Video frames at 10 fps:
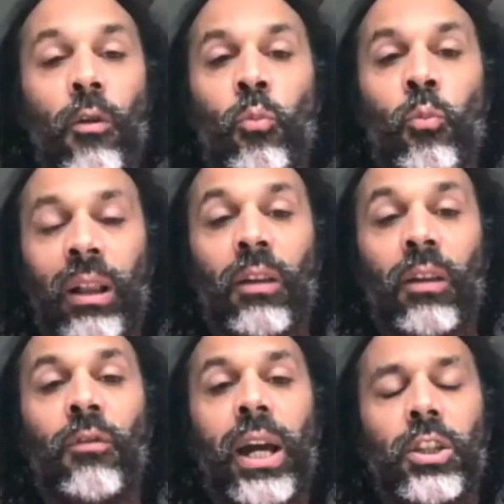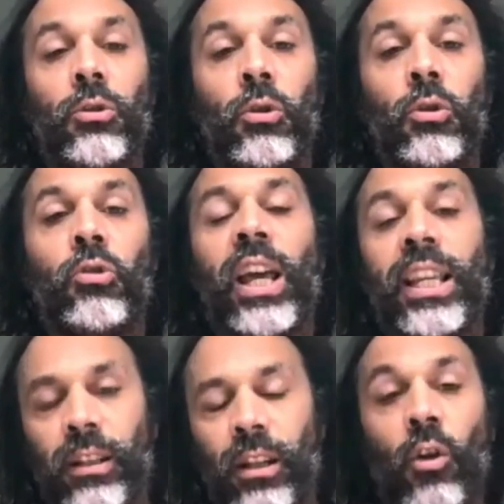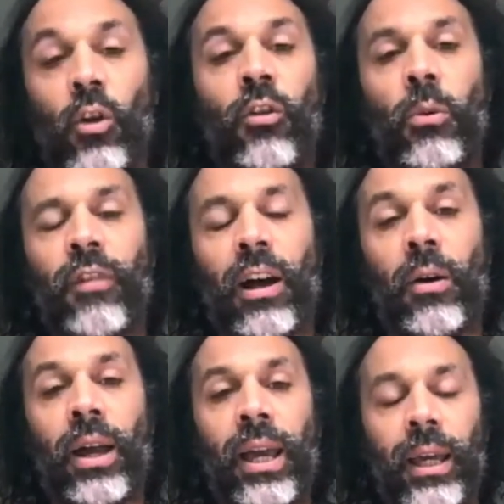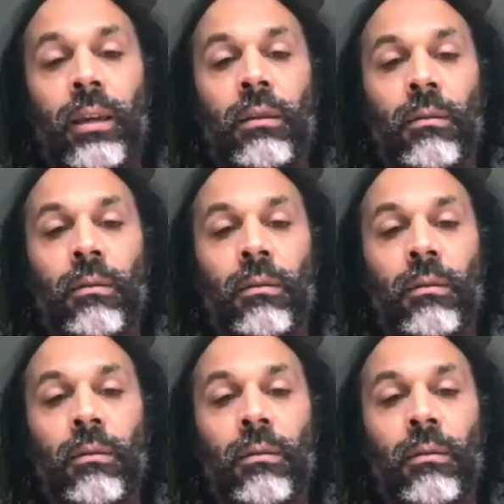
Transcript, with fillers: well on the way to creating another without a